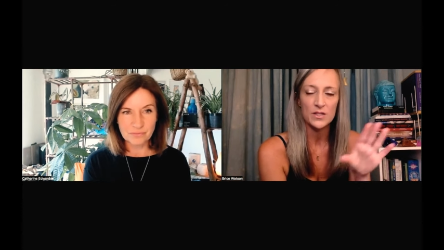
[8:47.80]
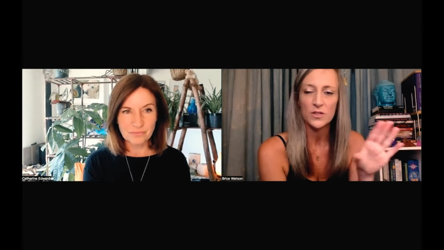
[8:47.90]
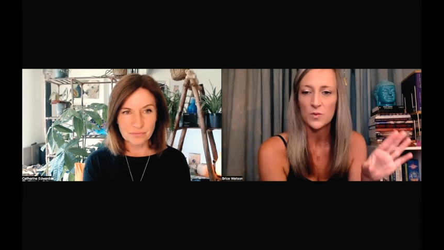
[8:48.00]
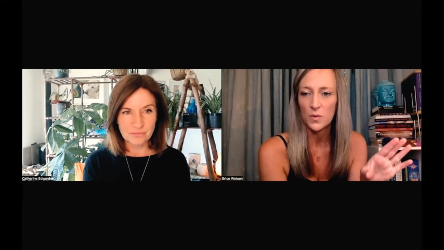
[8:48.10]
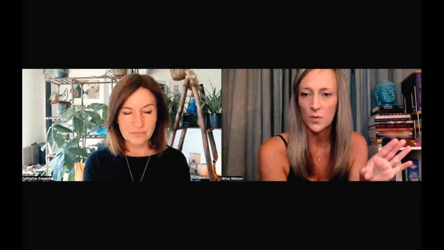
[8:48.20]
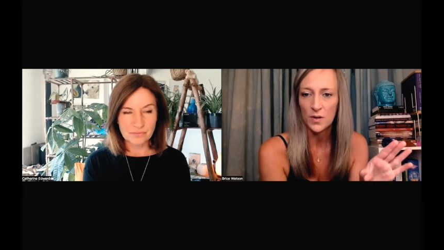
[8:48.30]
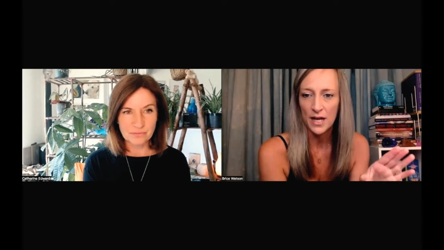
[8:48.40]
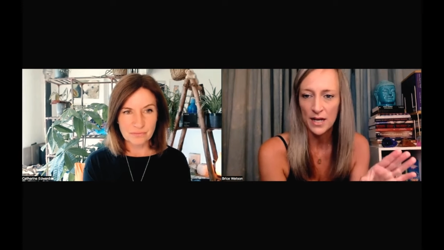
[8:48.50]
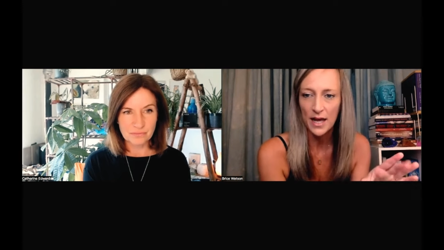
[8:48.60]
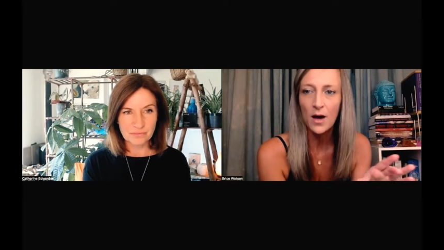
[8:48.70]
Speaker 1: into
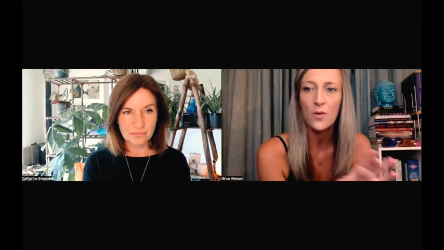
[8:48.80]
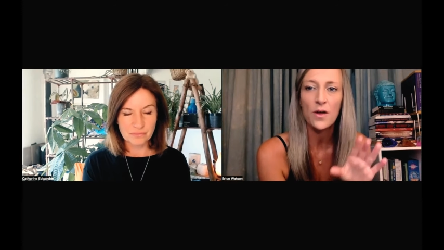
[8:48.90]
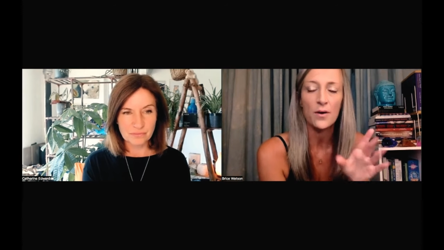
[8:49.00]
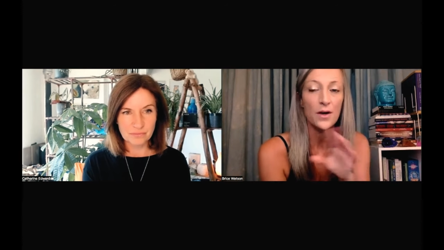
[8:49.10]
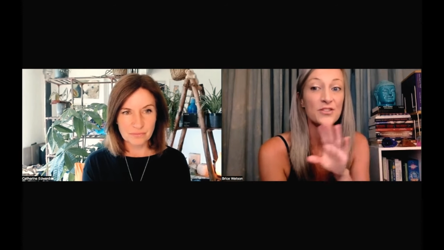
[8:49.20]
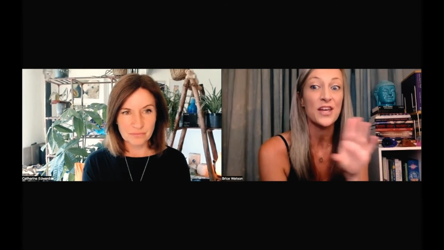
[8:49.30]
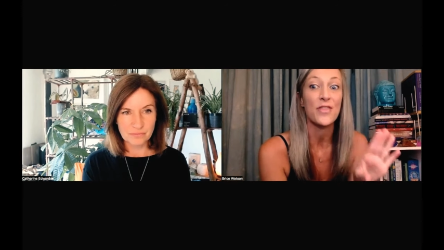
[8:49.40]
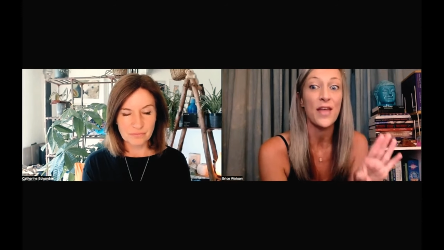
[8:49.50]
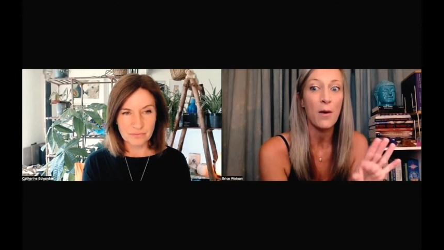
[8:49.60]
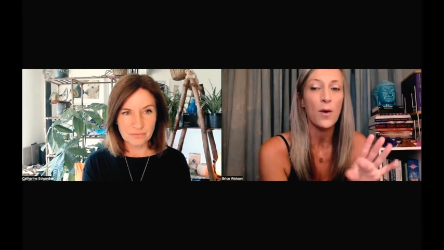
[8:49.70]
organic health. I'll, I'll say it
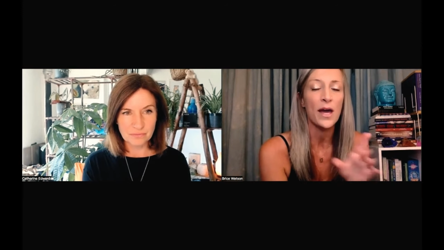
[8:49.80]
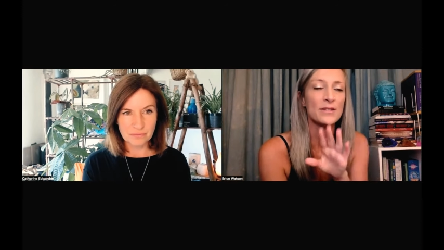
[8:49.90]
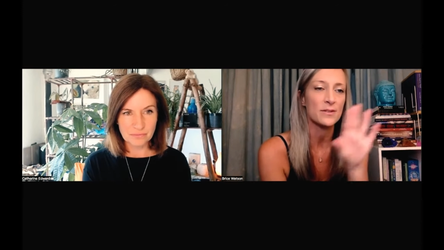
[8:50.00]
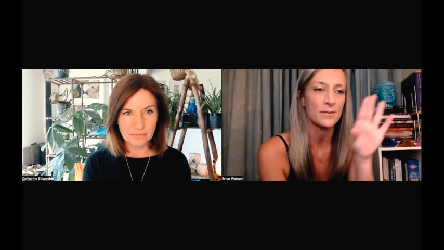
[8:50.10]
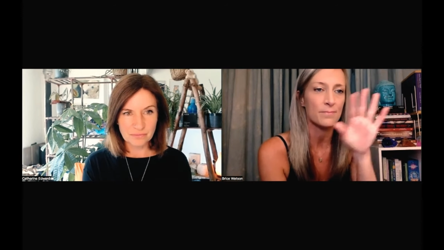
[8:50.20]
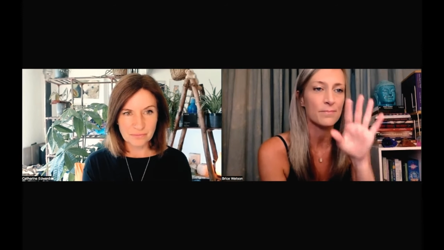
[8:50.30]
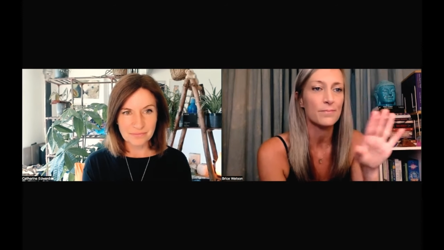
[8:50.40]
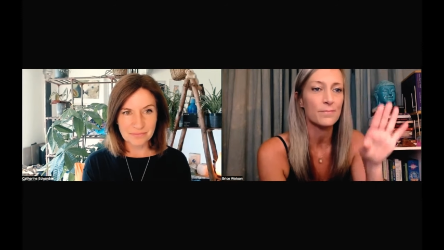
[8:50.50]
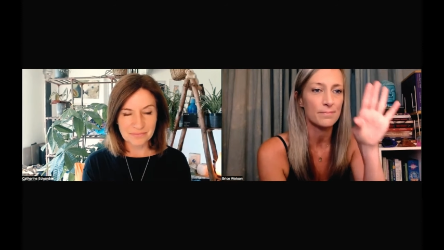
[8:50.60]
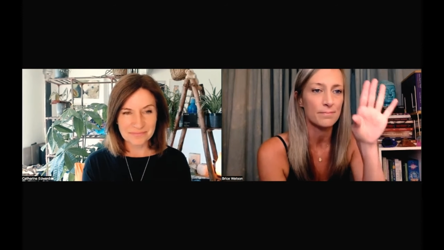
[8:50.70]
that way to
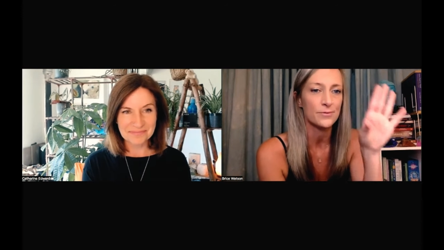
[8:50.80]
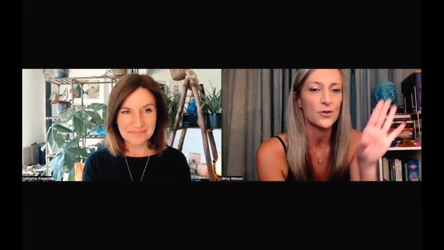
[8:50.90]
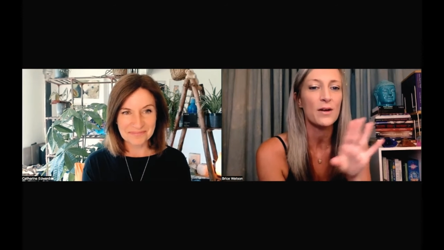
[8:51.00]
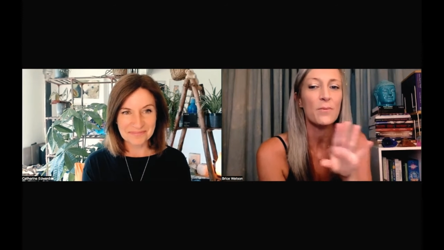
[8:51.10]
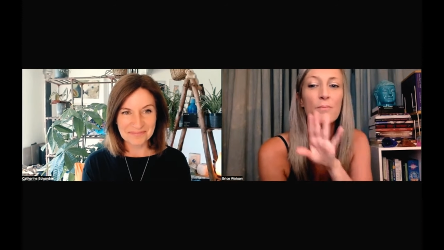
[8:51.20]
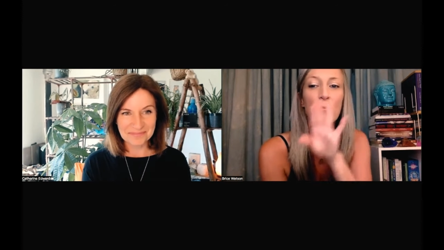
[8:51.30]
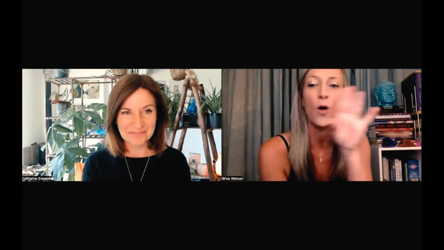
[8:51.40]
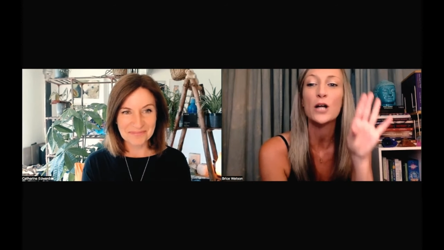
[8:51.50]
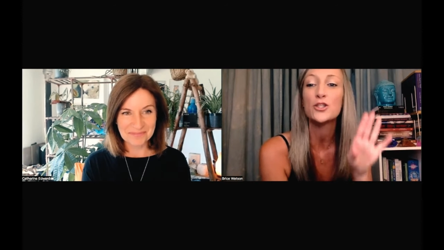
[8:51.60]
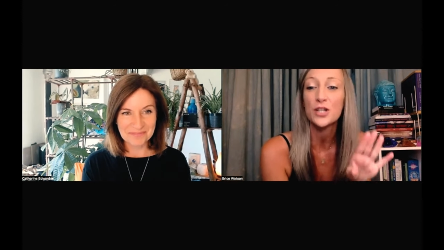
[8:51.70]
try to
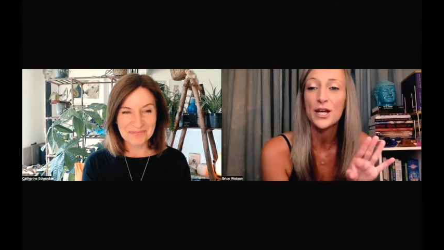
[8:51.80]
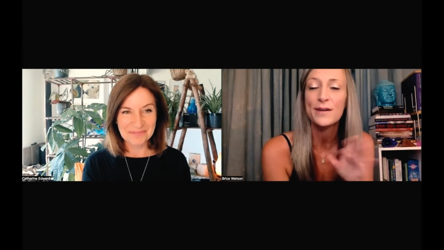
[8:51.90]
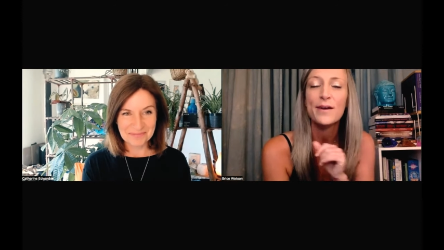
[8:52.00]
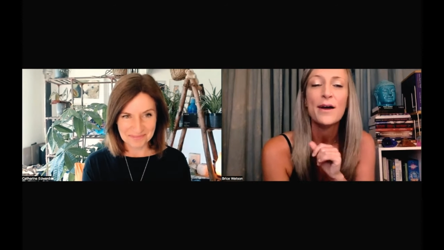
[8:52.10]
watch again.